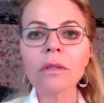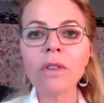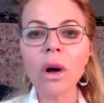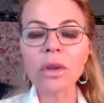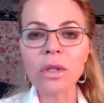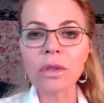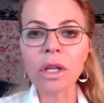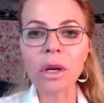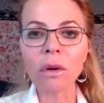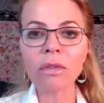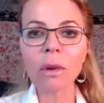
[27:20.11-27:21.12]

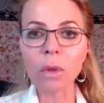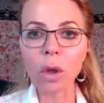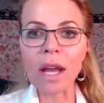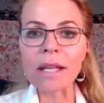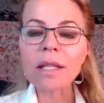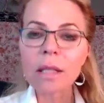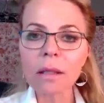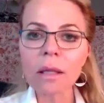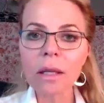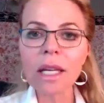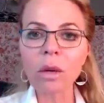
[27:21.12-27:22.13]
from grace
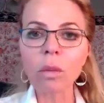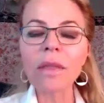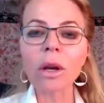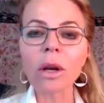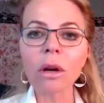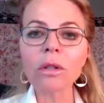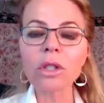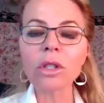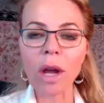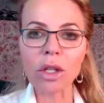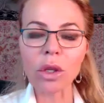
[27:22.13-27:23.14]
in what they're
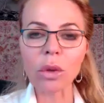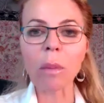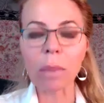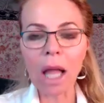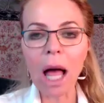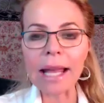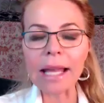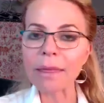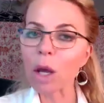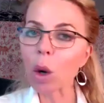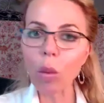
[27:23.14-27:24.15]
trying to apply
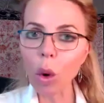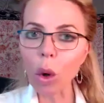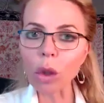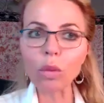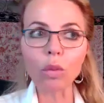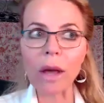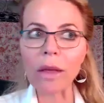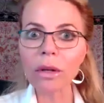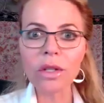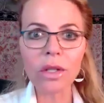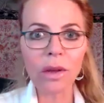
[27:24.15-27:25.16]
in their world, whether
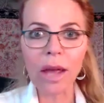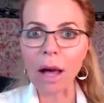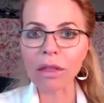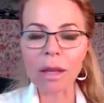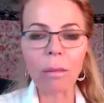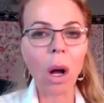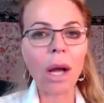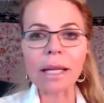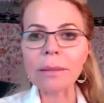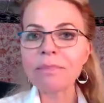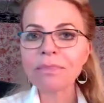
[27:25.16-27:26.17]
it's a healthy
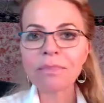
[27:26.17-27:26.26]
body,